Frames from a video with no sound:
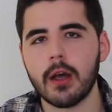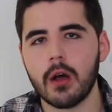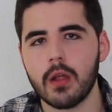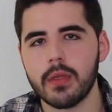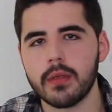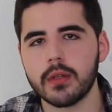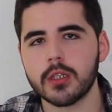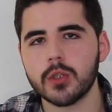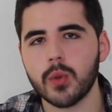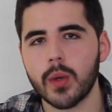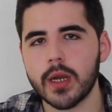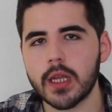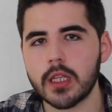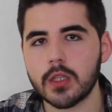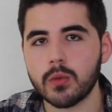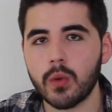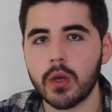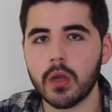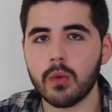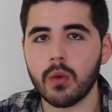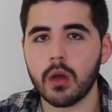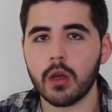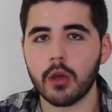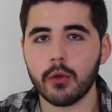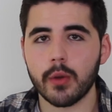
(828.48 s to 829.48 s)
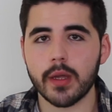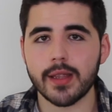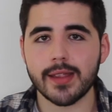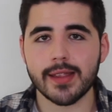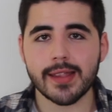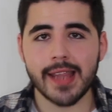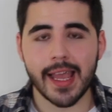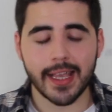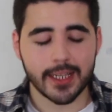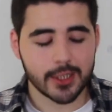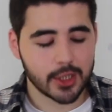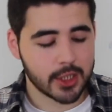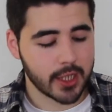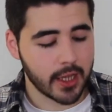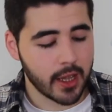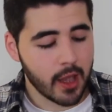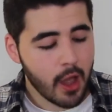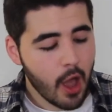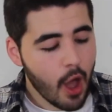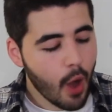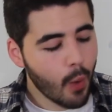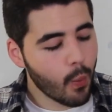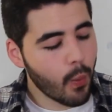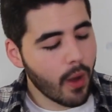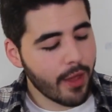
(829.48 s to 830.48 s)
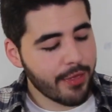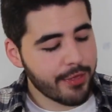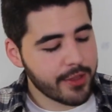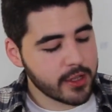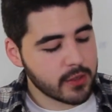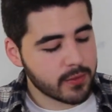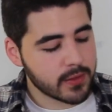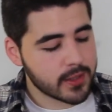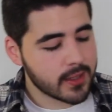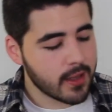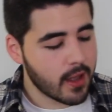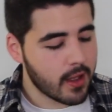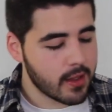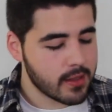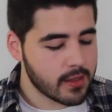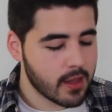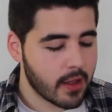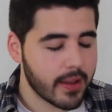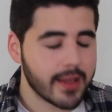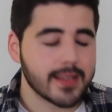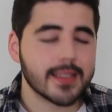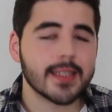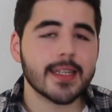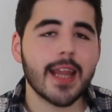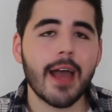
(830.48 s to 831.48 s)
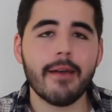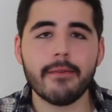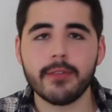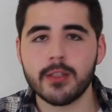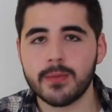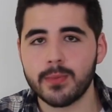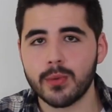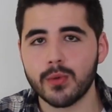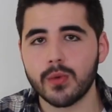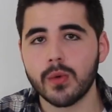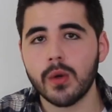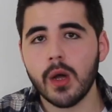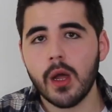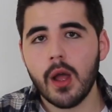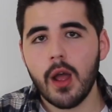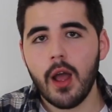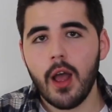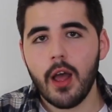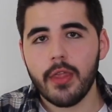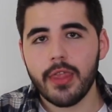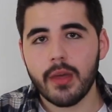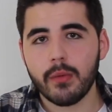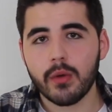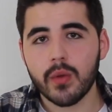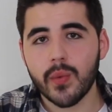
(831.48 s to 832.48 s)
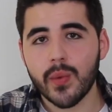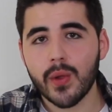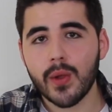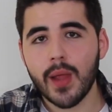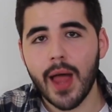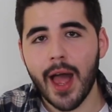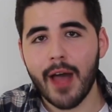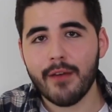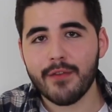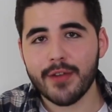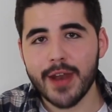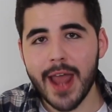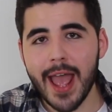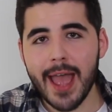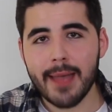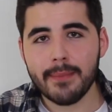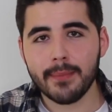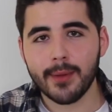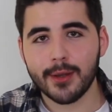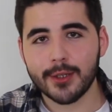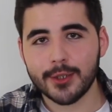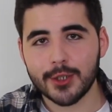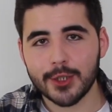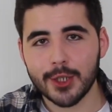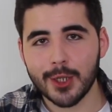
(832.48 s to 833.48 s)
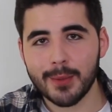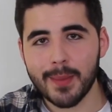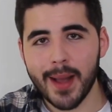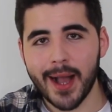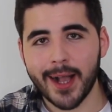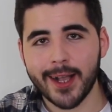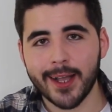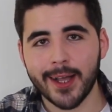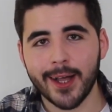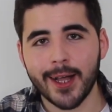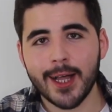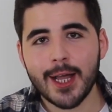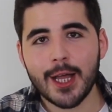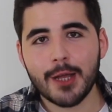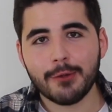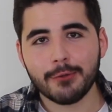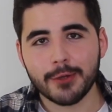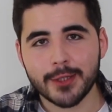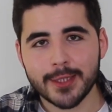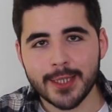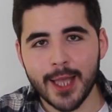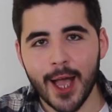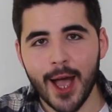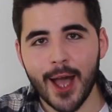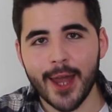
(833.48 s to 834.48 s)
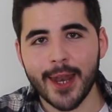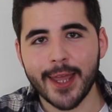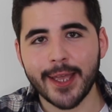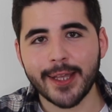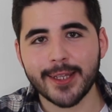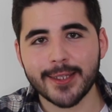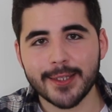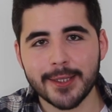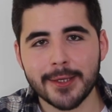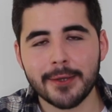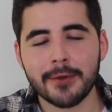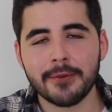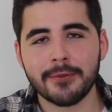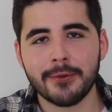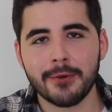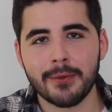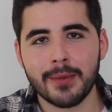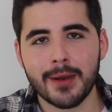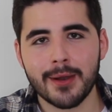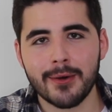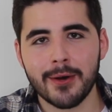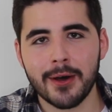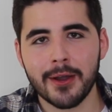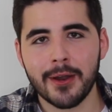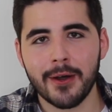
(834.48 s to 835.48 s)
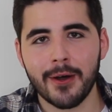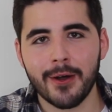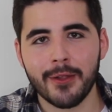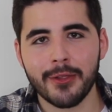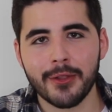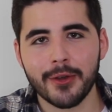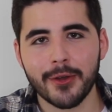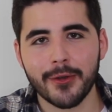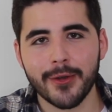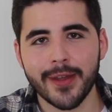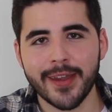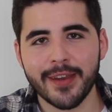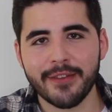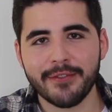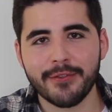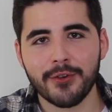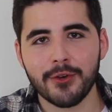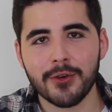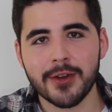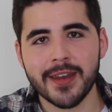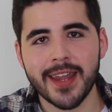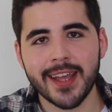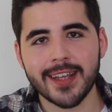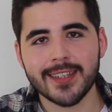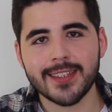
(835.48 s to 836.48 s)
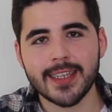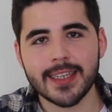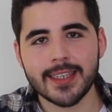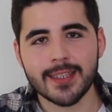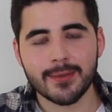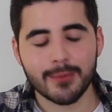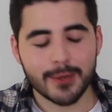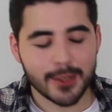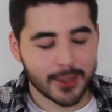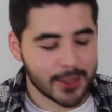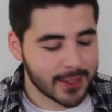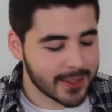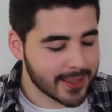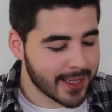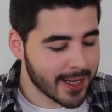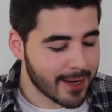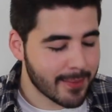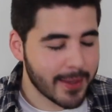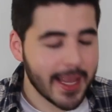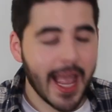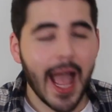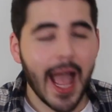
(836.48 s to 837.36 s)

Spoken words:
on the 2021 grid next year. One thing's for certain though, it's inevitable that we will have an M. Schumacher returning to Formula 1 on the grid for next season, which is going to be